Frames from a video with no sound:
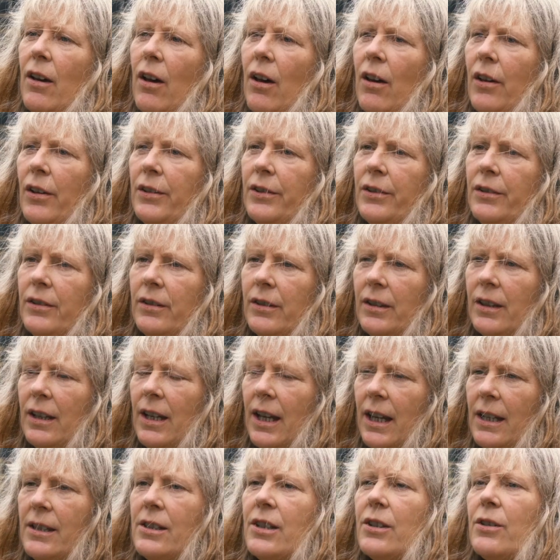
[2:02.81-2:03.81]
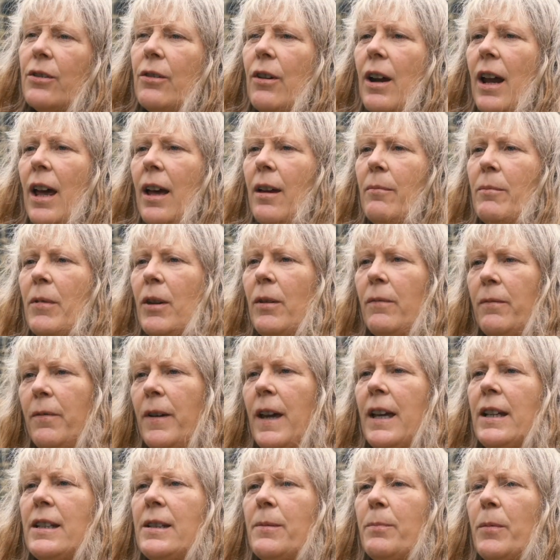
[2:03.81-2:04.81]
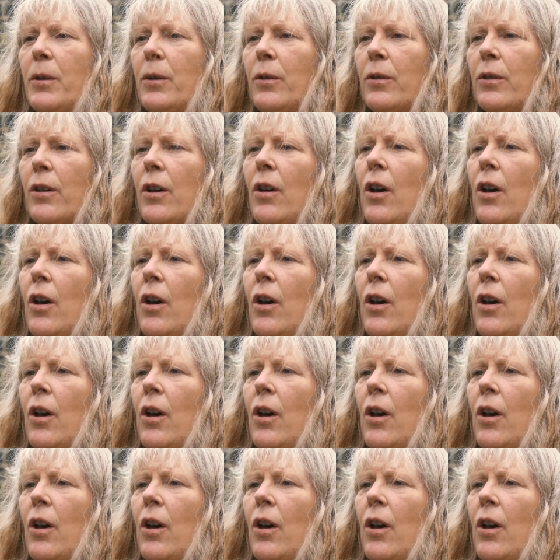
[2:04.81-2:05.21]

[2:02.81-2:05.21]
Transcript: on Instagram, on Facebook,